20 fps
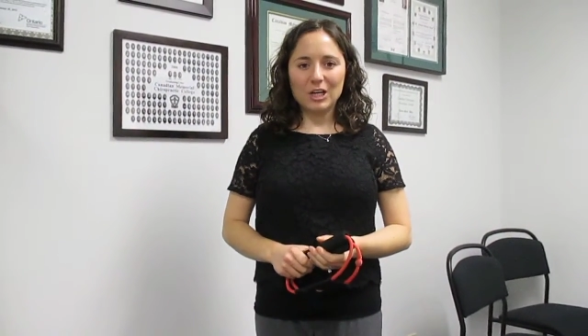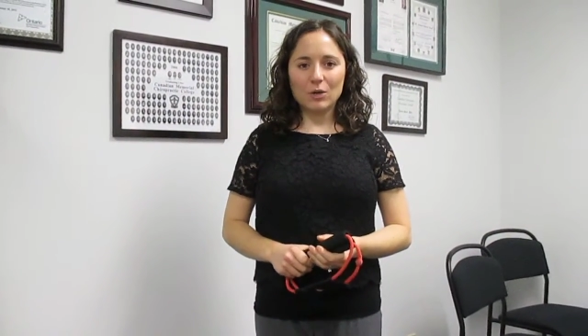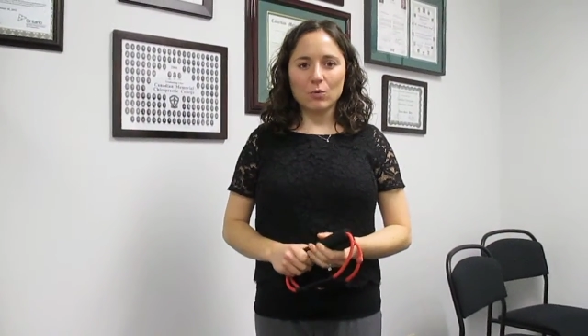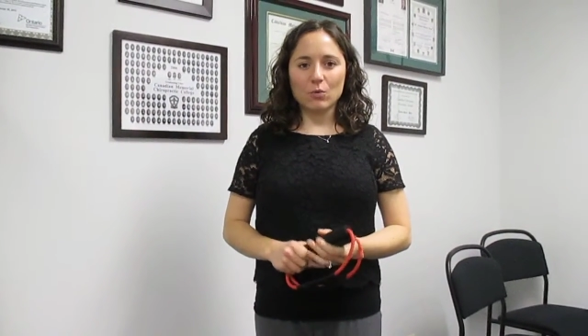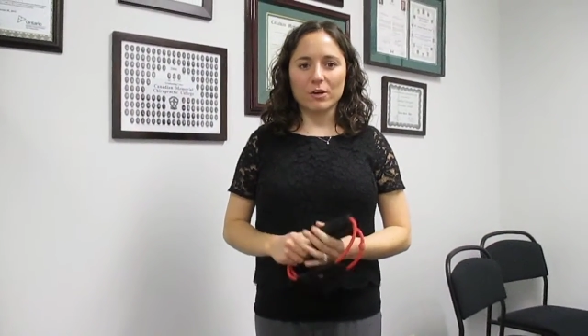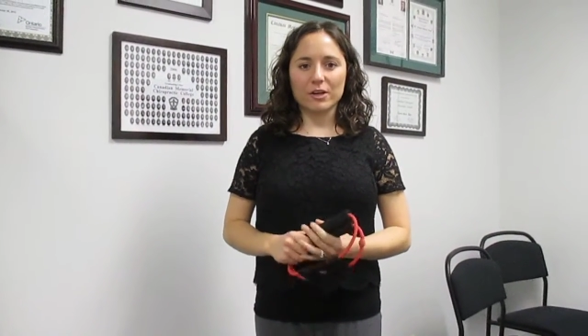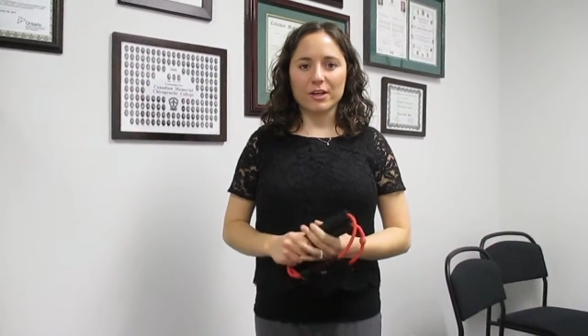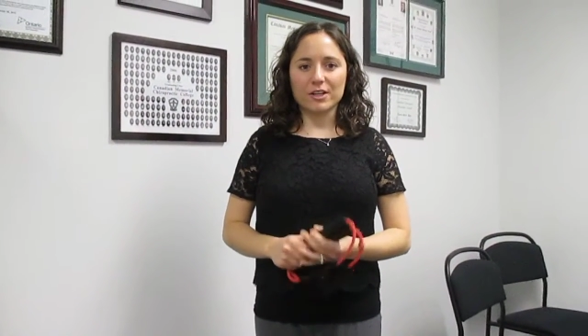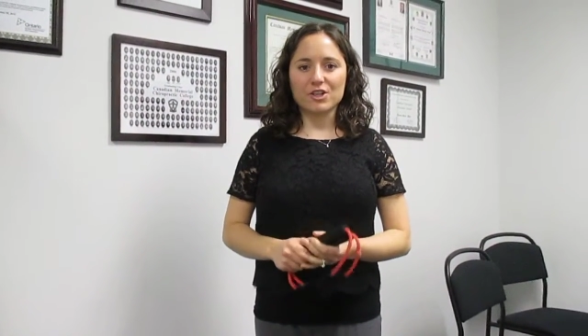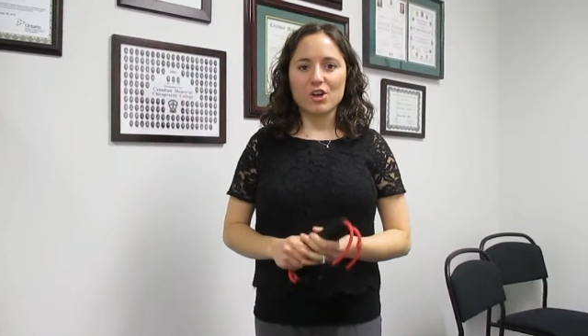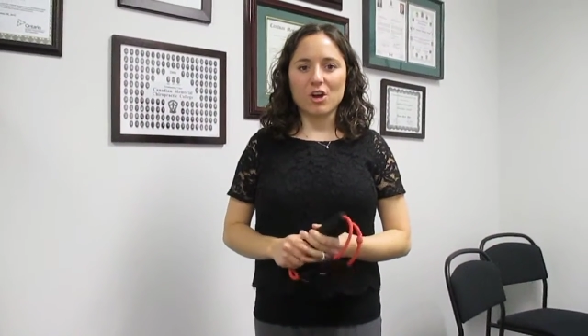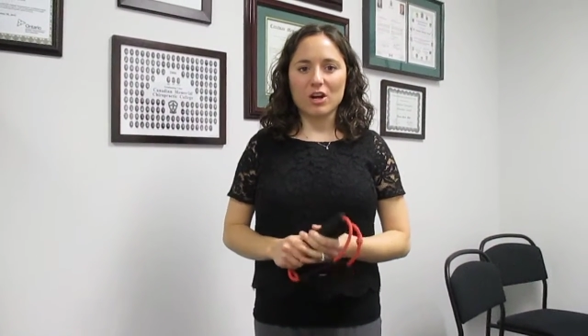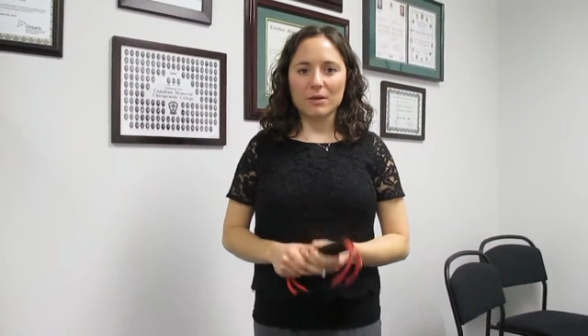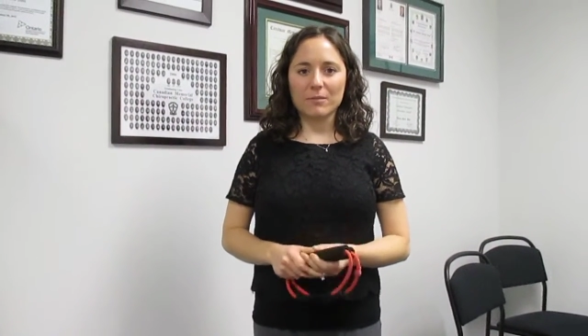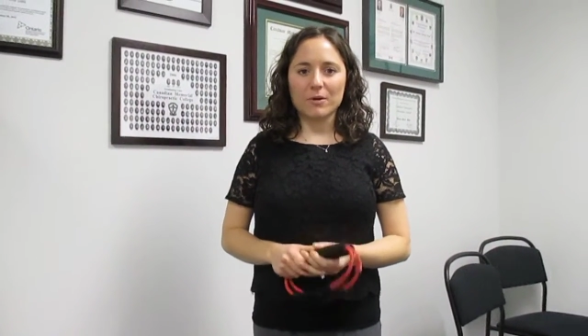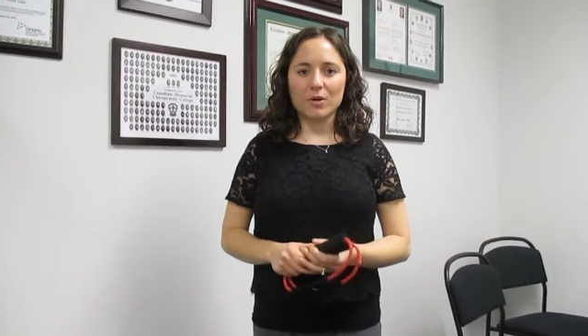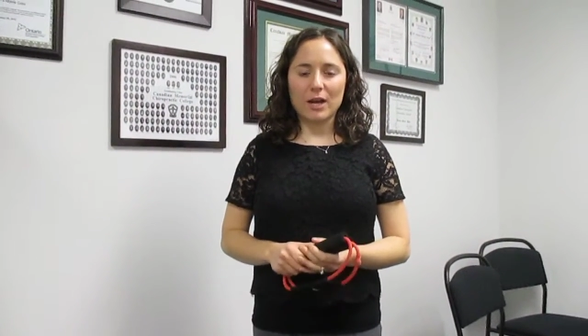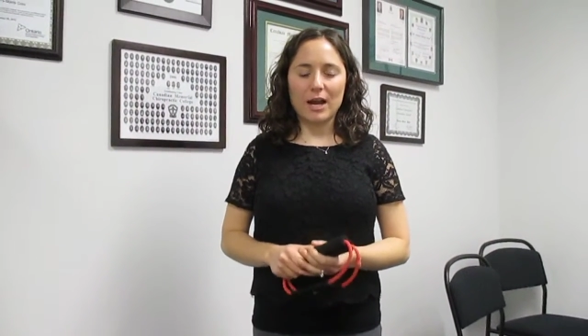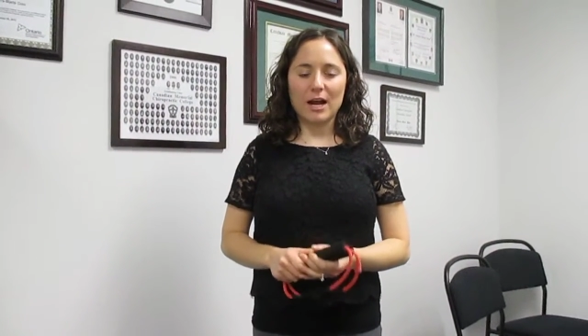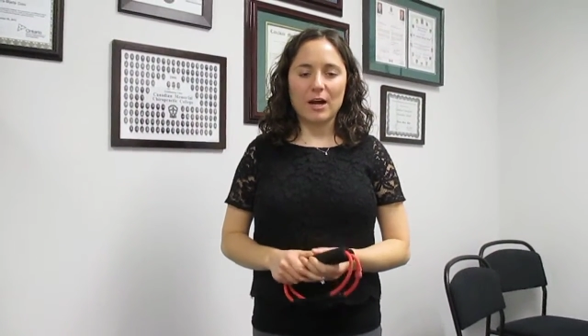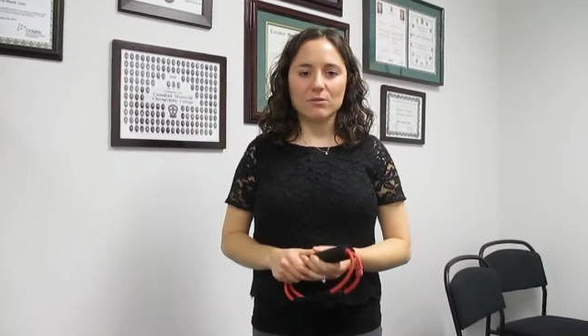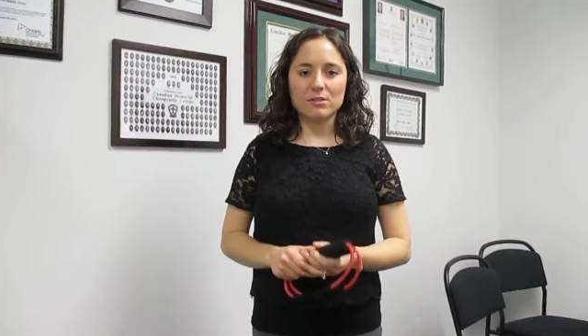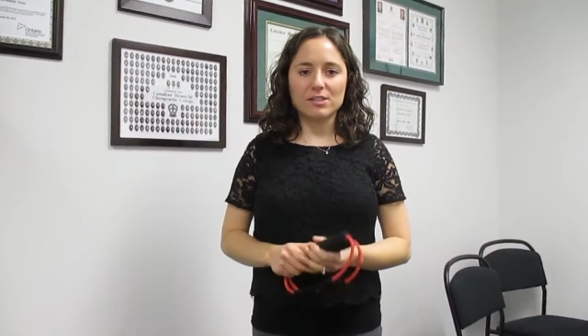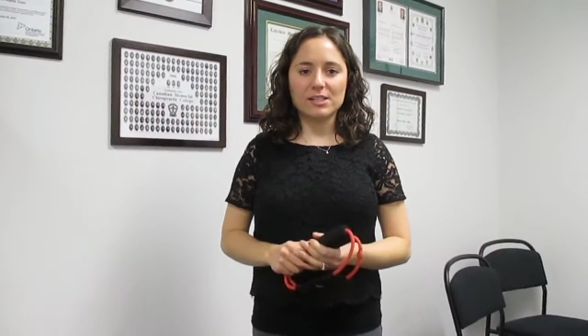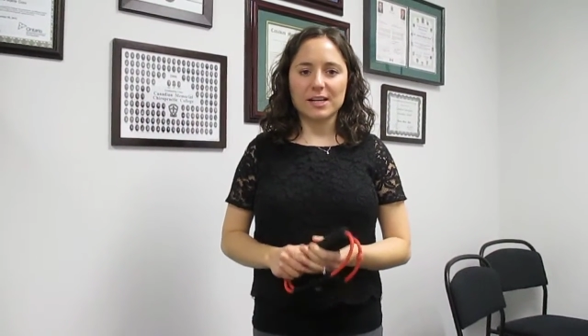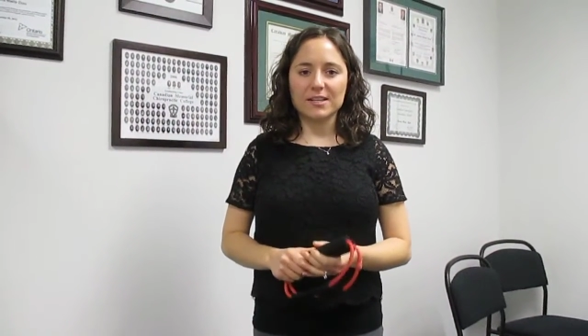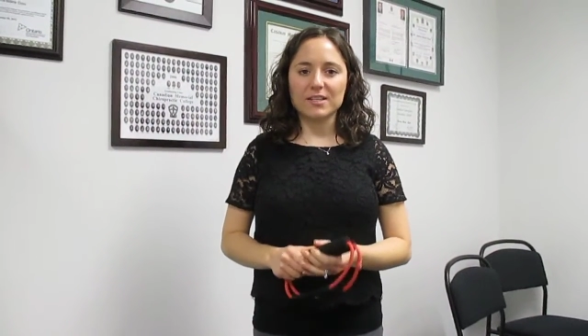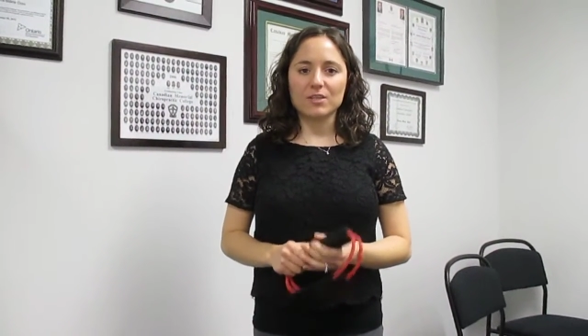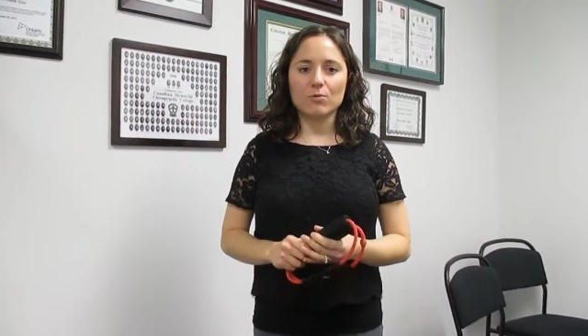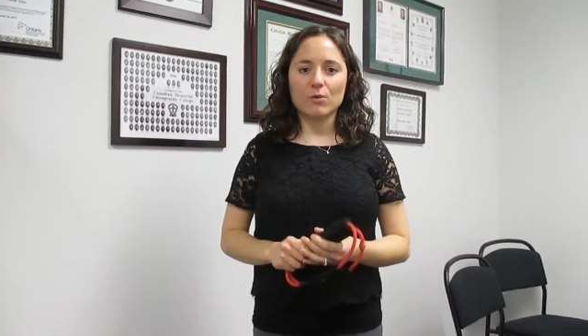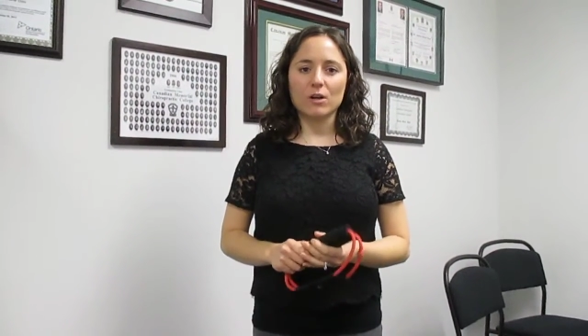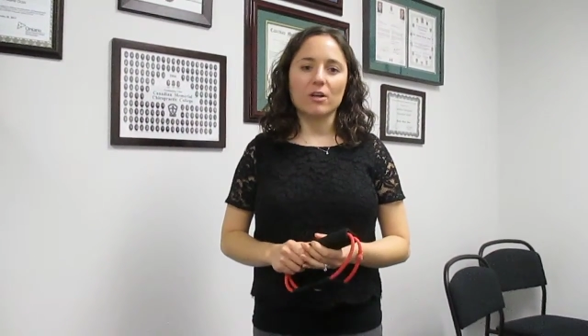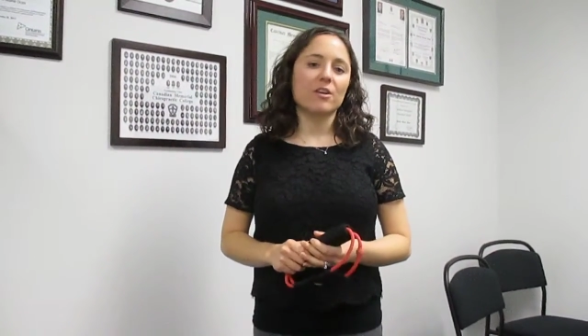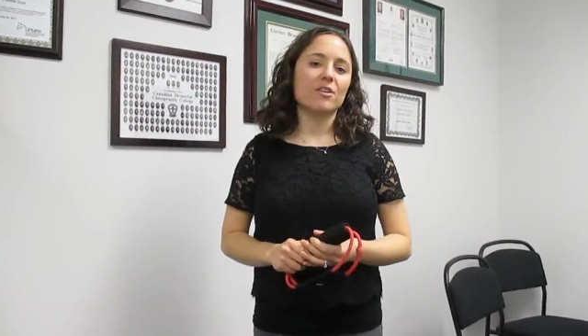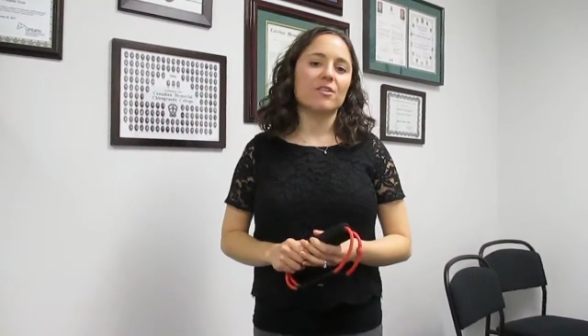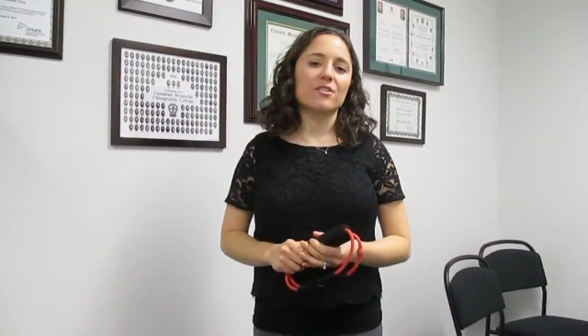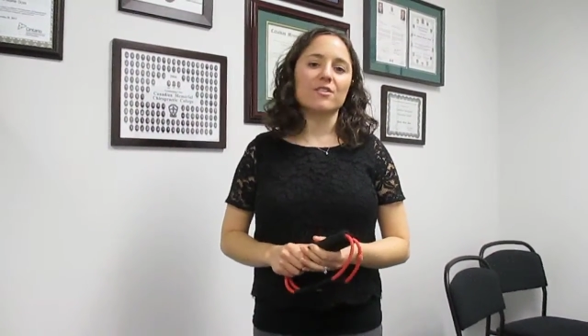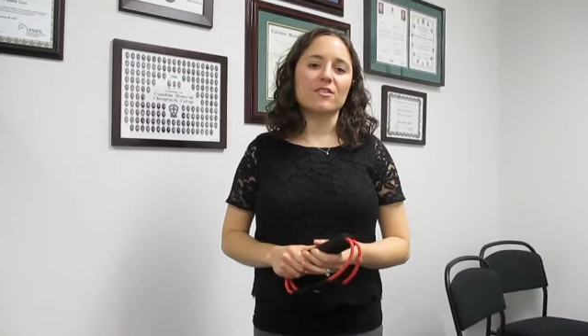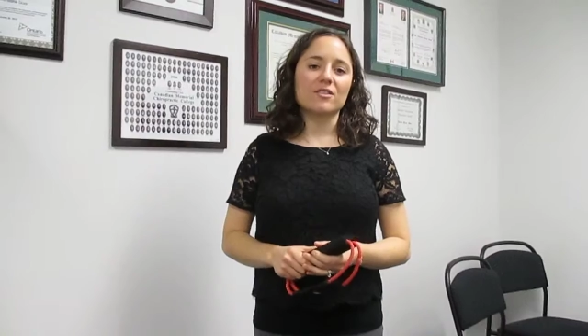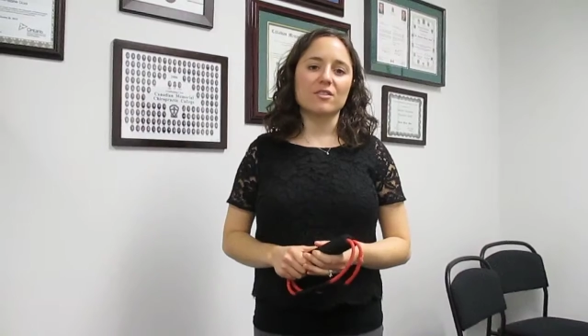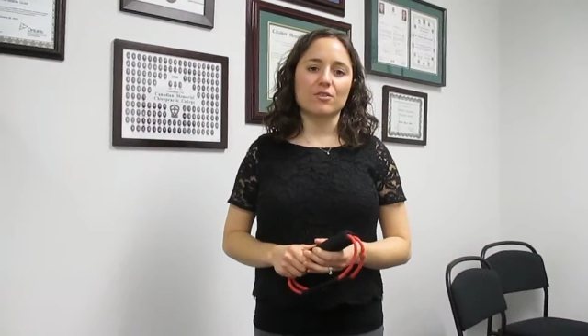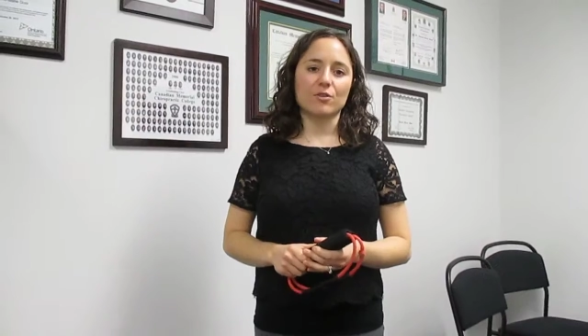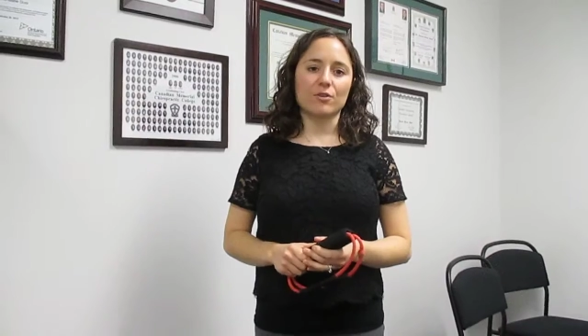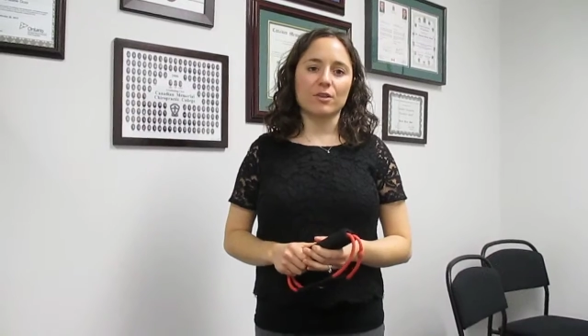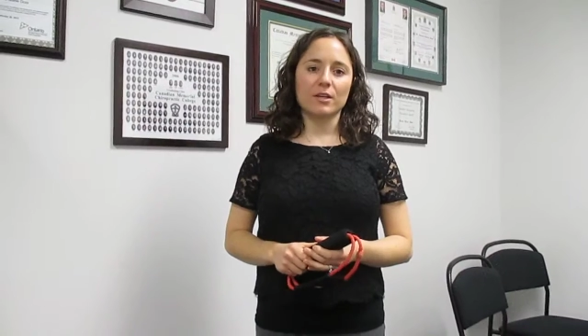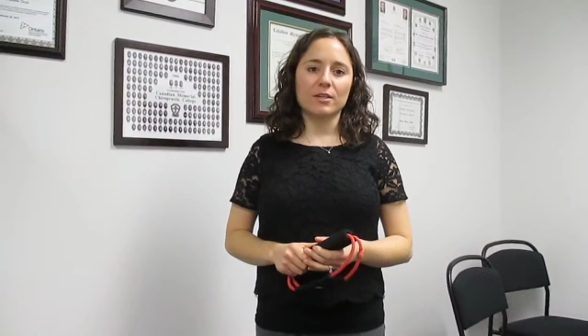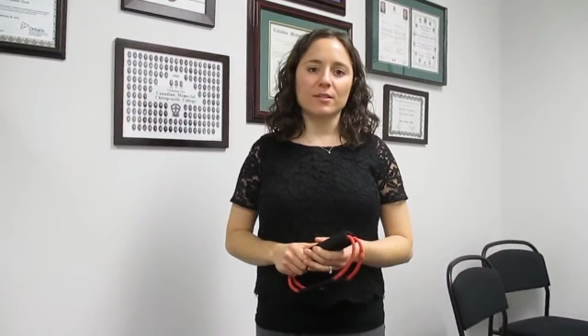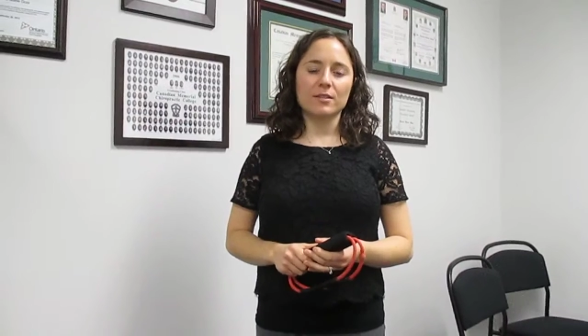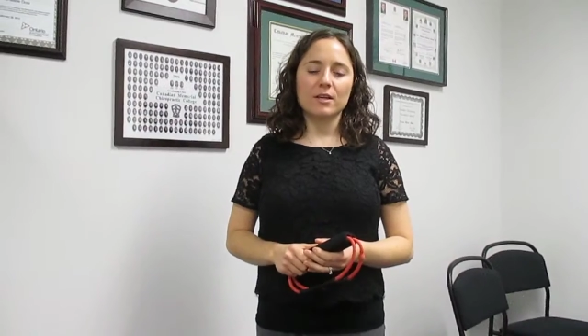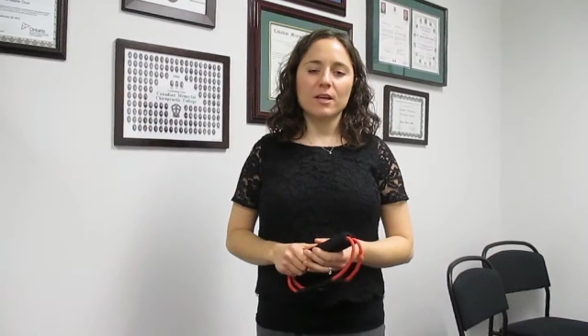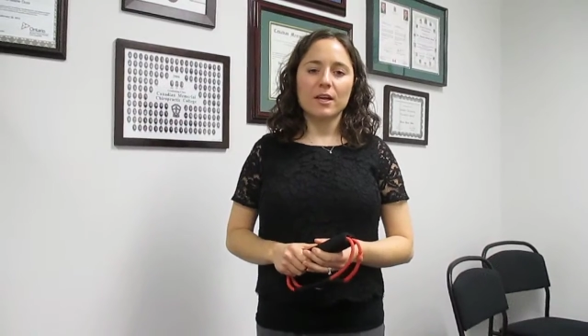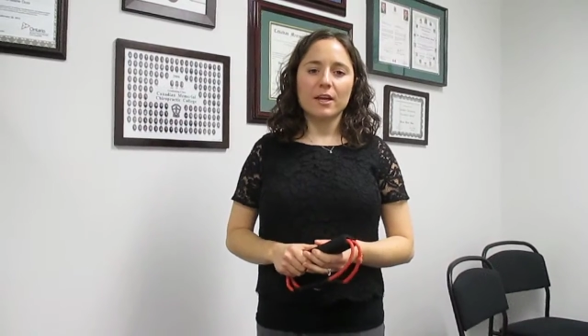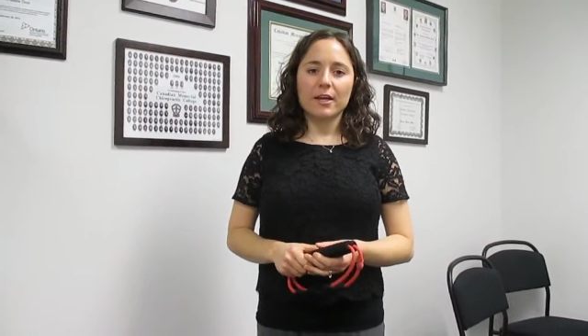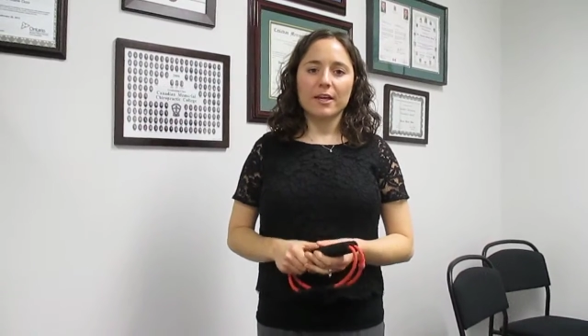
we're going to talk about how desk workers and students